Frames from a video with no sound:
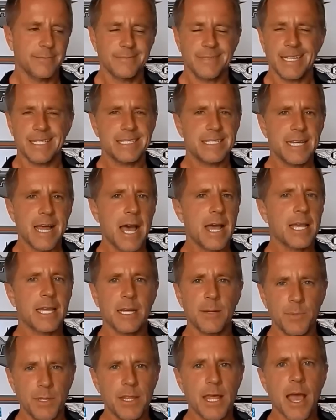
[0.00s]
It's not
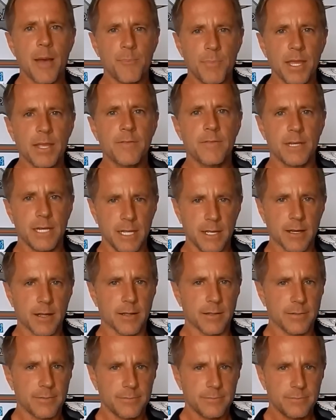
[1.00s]
gonna be that big of a deal.